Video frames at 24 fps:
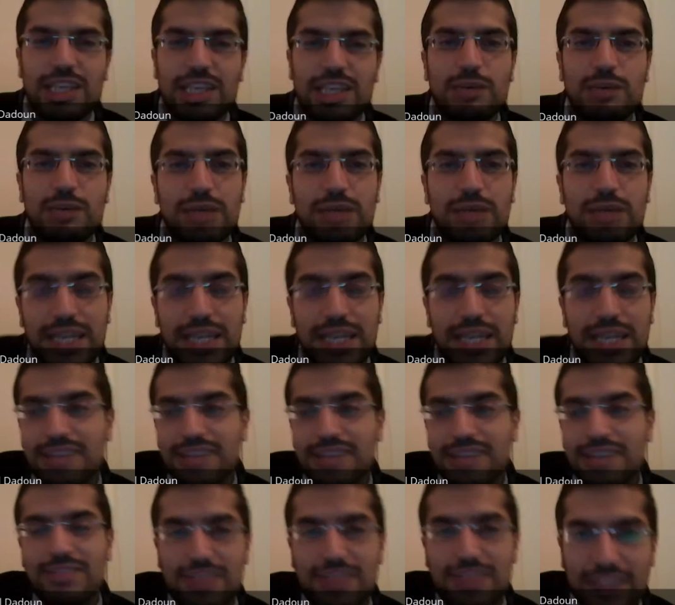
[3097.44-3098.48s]
his nature,
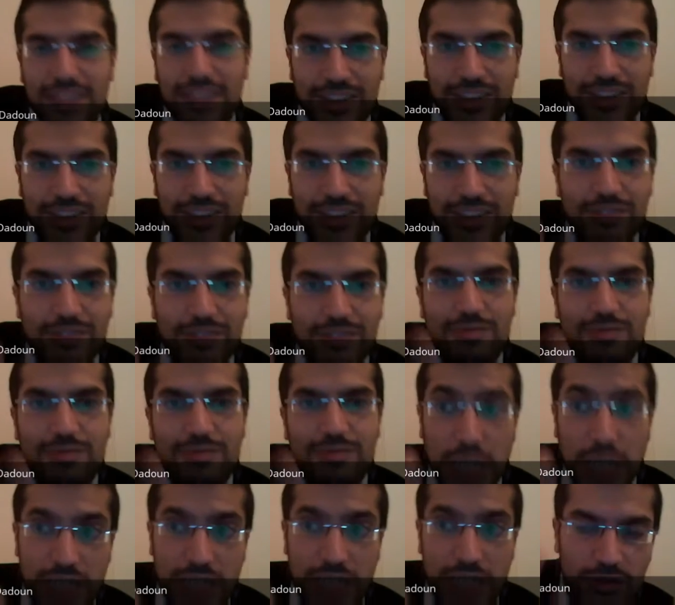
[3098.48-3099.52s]
and he went against
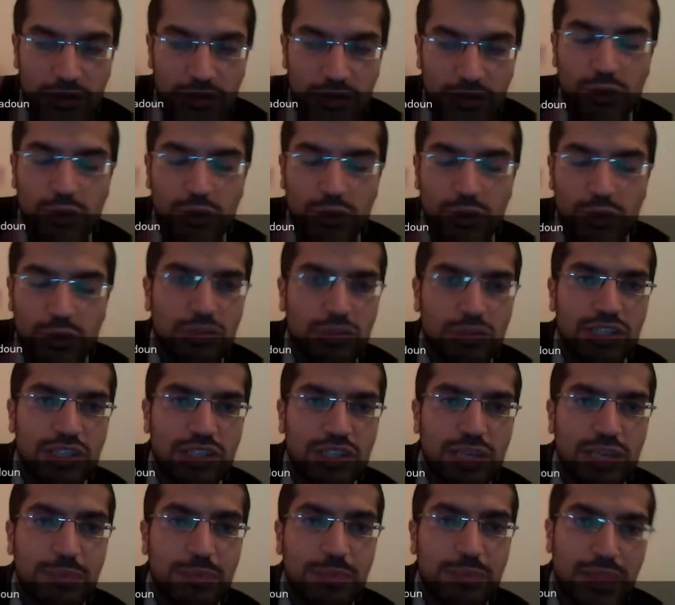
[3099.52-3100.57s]
his own nature to
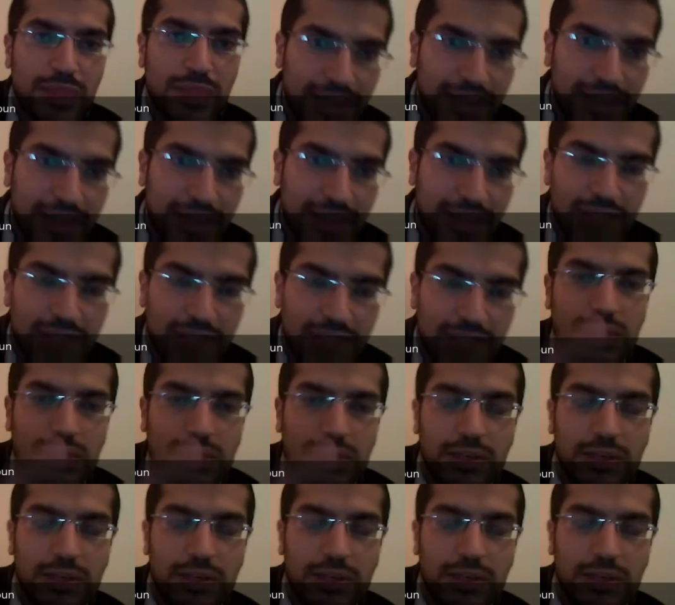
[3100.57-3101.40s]
do Ratzon Hashem,